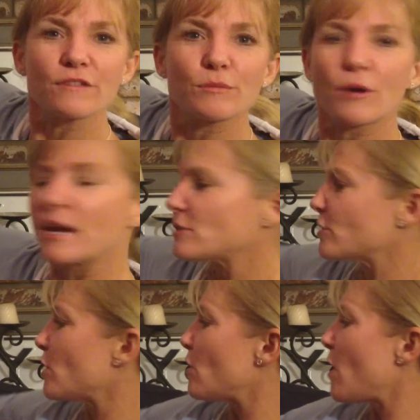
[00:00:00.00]
of the brain to
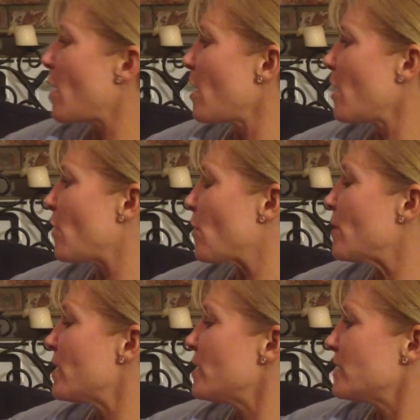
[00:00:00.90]
go,
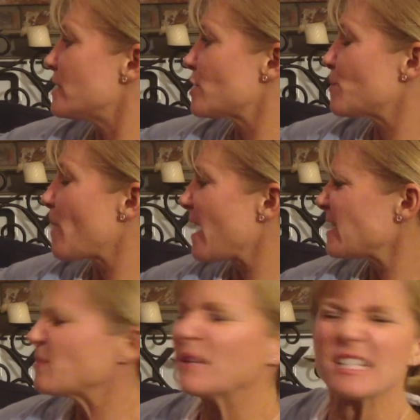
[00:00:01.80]
oh,
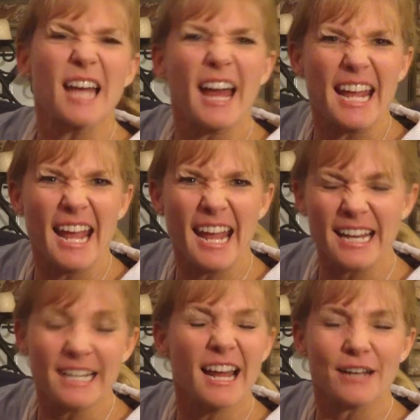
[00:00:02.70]
despise means I
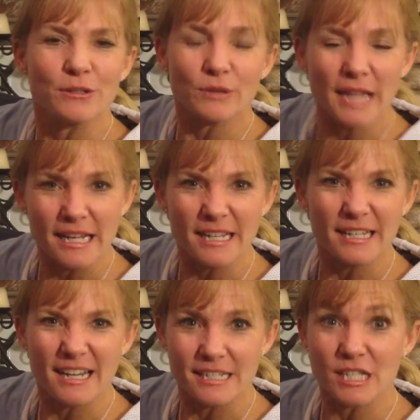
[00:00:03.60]
hate it, I don't like
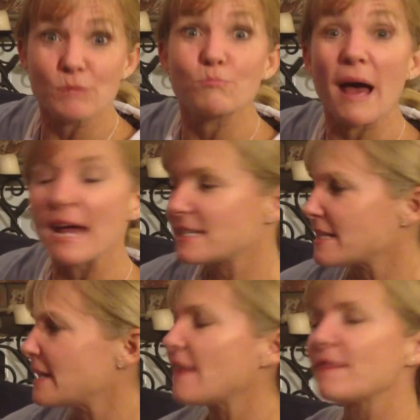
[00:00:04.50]
it, I despise
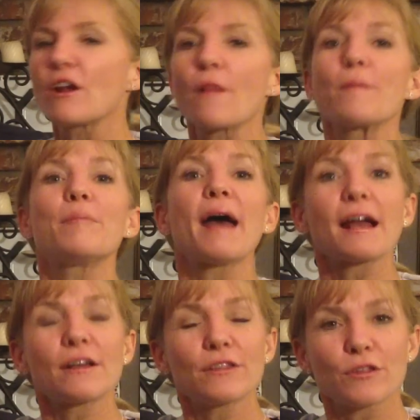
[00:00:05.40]
it. And then on the
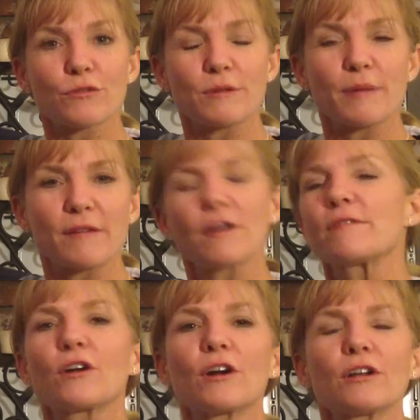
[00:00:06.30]
back of the
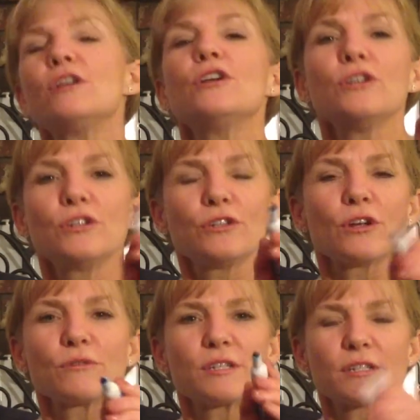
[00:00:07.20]
3x5 card, you
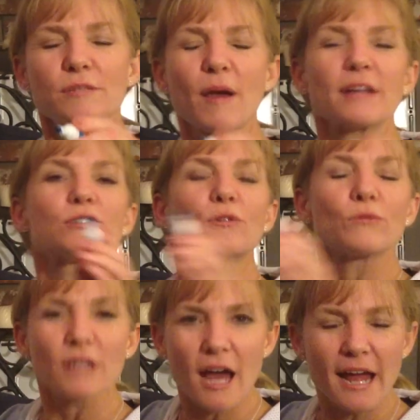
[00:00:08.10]
know, despise,
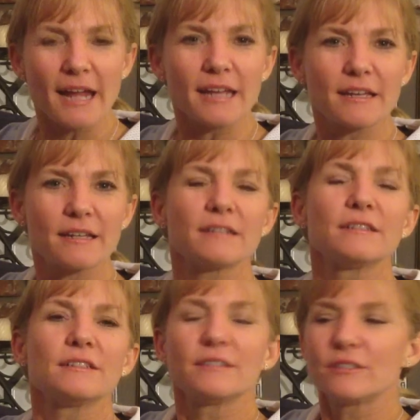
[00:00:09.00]
don't like,
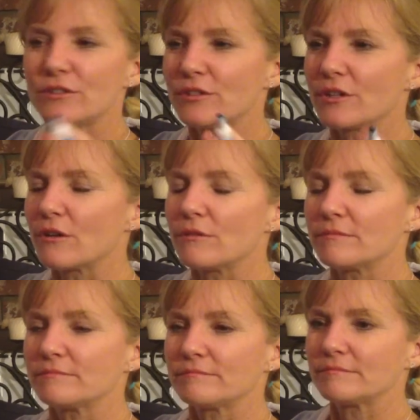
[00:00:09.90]
you know,
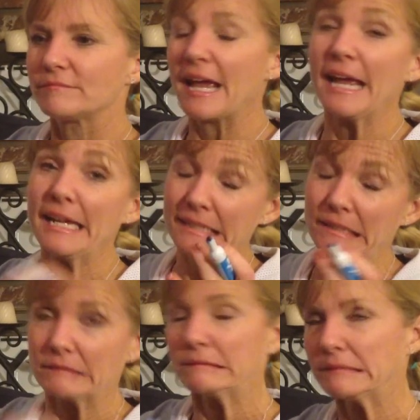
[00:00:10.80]
hate.